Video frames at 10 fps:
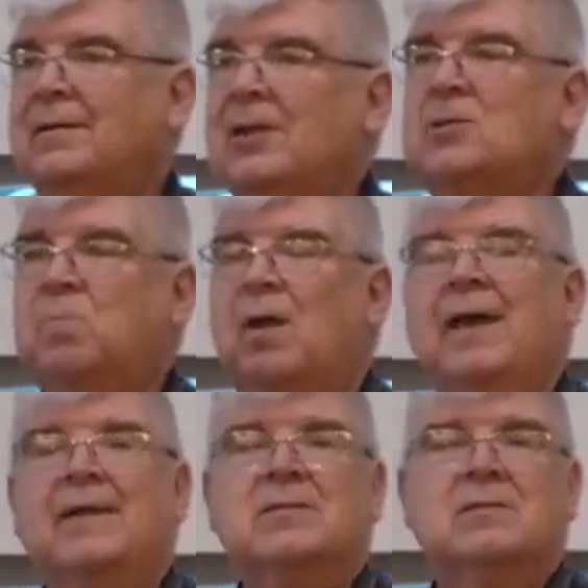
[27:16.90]
This
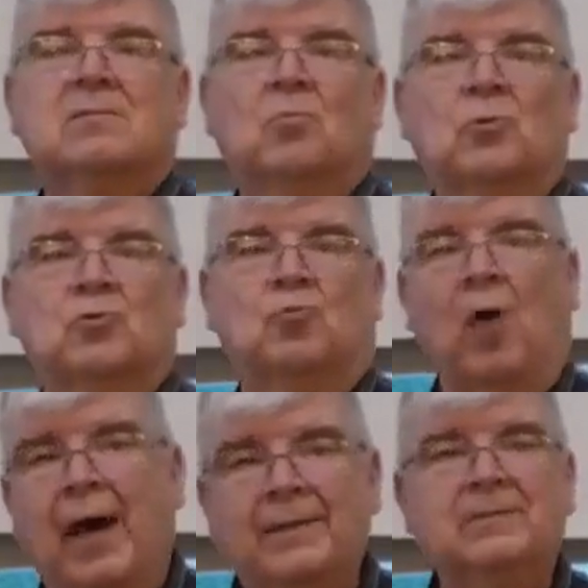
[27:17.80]
place was
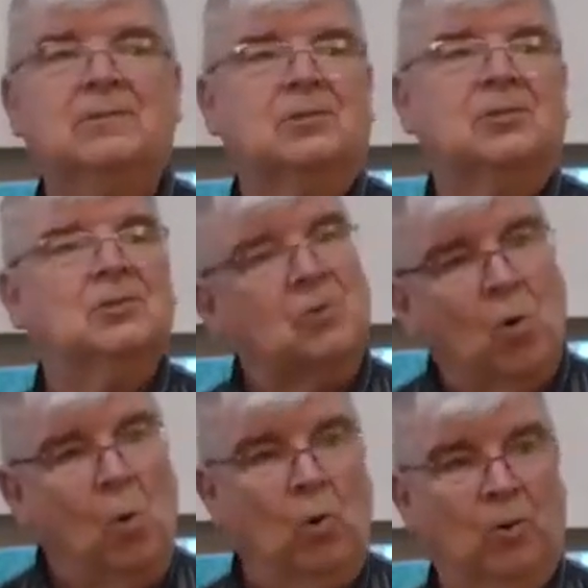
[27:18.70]
rotten to the
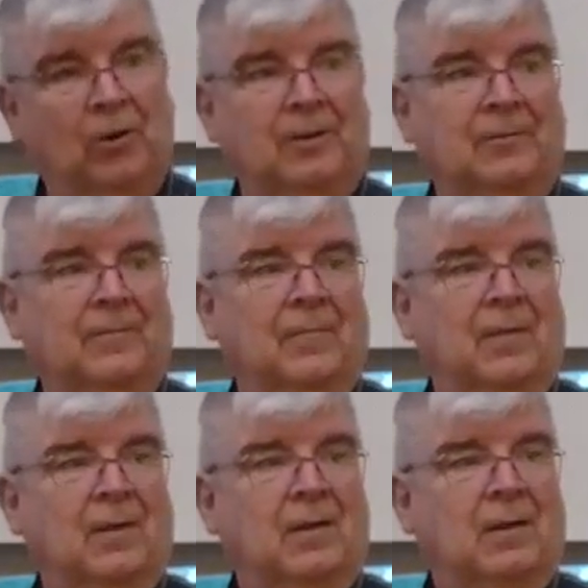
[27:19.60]
core.
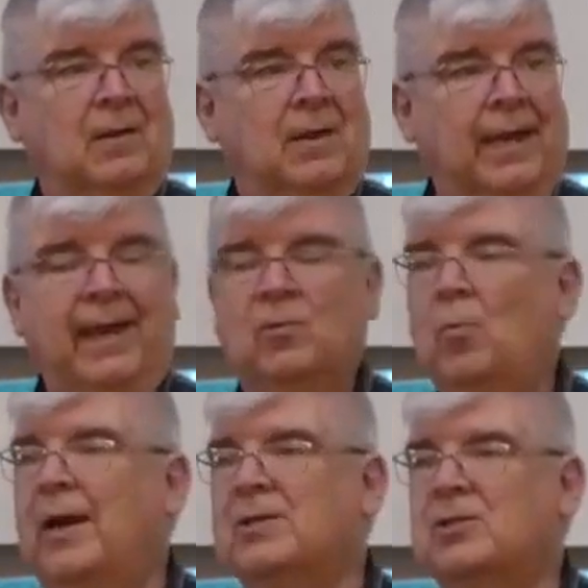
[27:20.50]
It
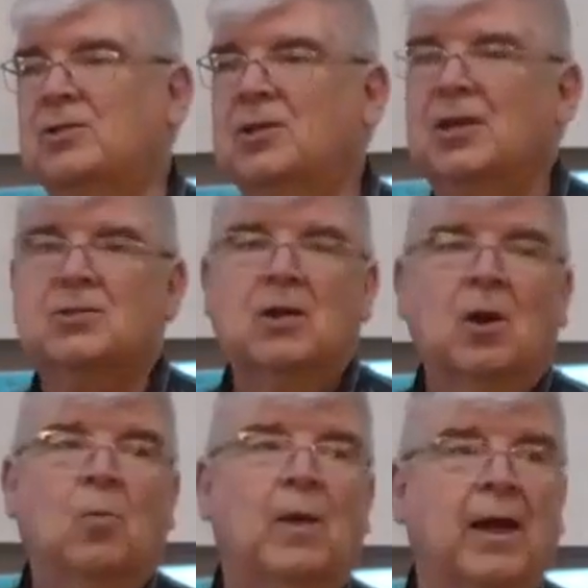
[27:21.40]
wasn't just,
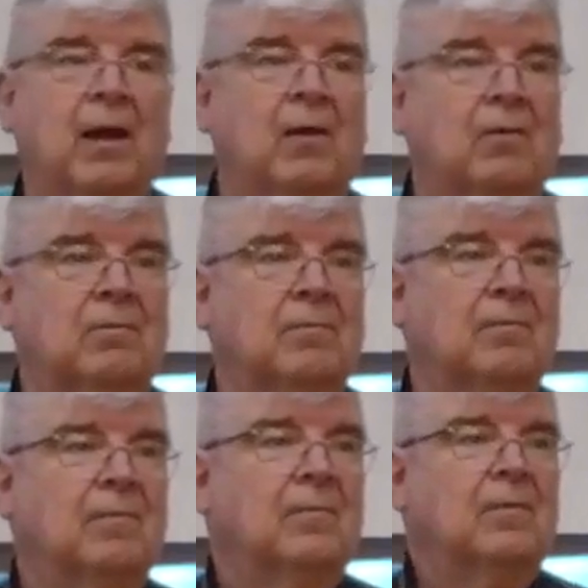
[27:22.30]
well,
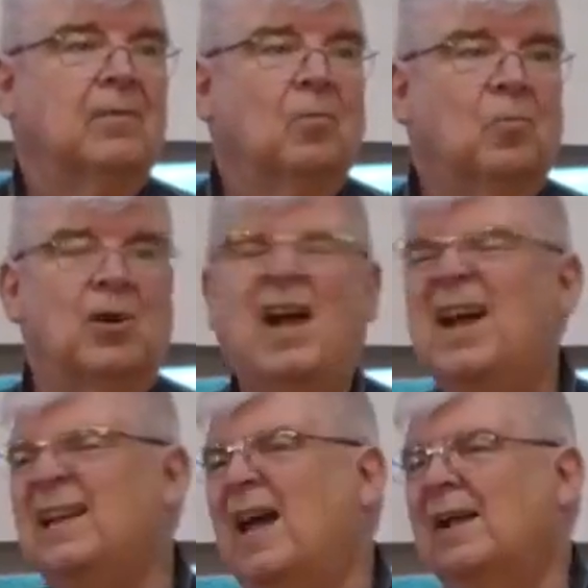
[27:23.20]
we're
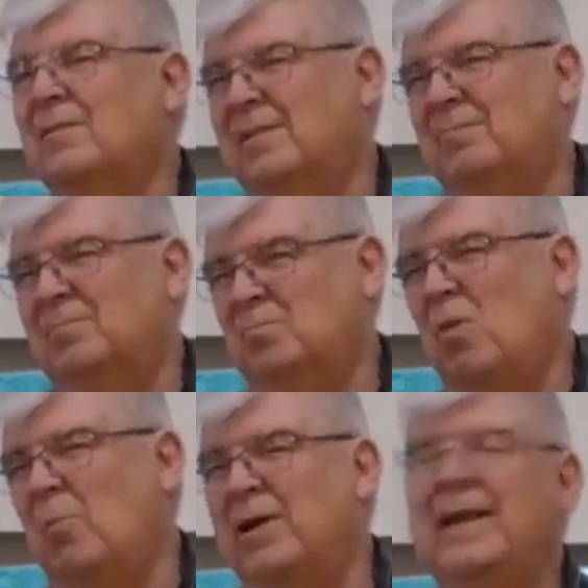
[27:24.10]
kind of not
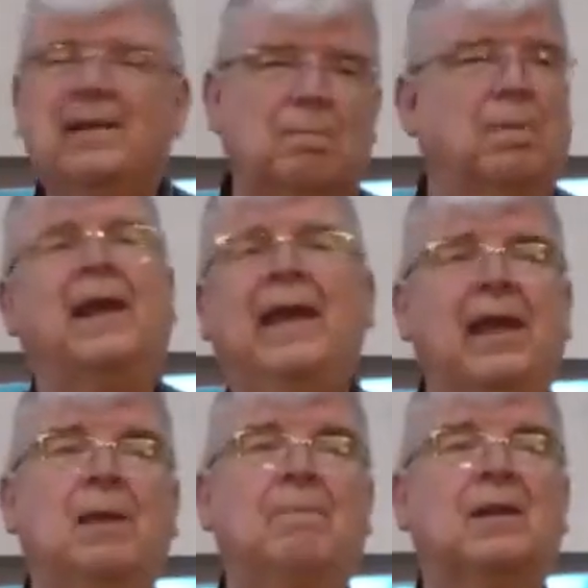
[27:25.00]
what we need to
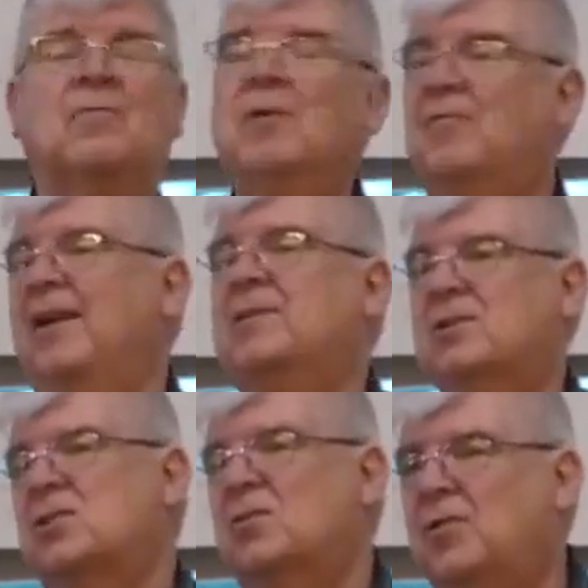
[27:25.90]
be, but if we fix
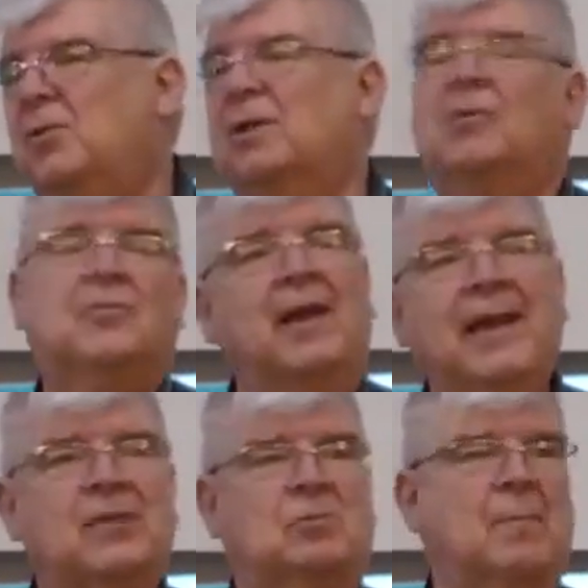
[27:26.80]
just a few little
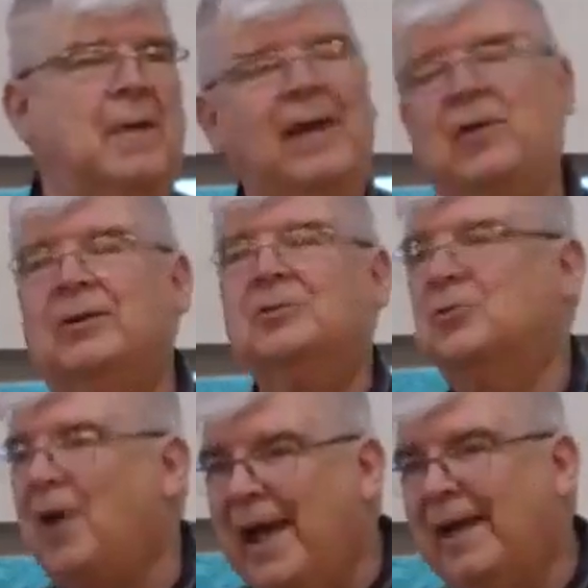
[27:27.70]
things, we're back on
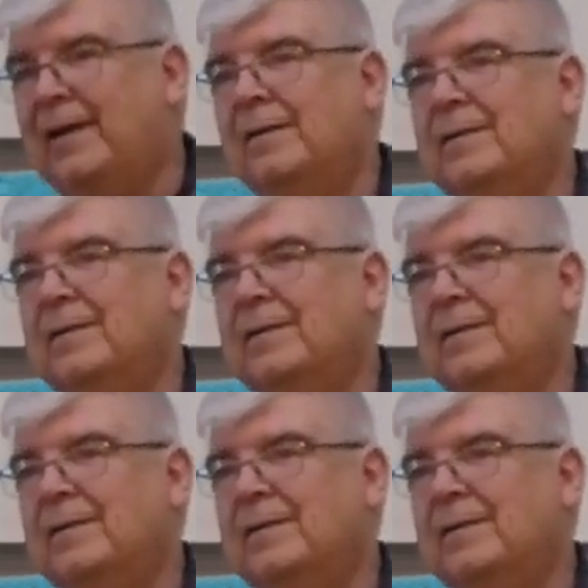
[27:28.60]
track